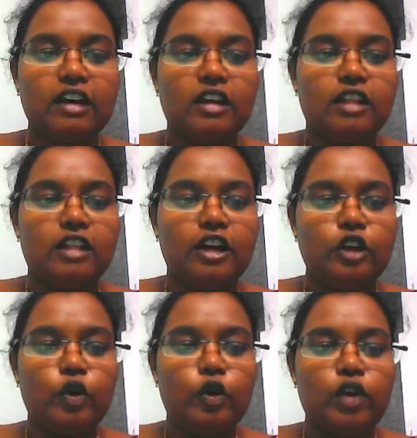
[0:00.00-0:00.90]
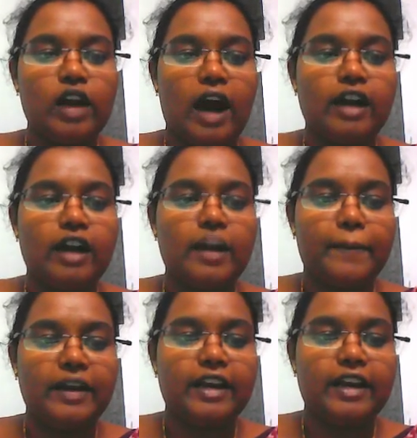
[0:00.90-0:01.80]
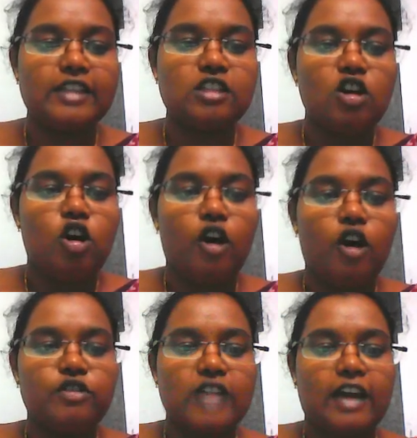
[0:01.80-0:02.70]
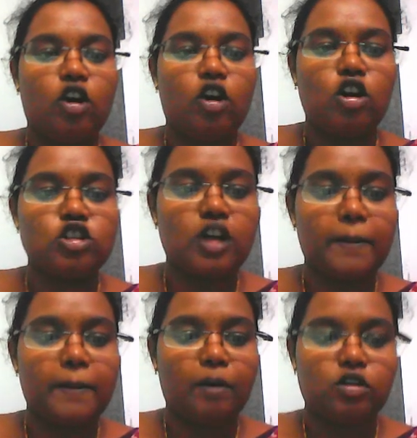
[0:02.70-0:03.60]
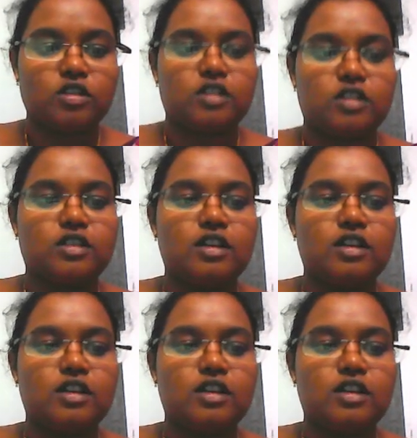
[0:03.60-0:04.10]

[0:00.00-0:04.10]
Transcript: the neural underpinnings of psychological processes.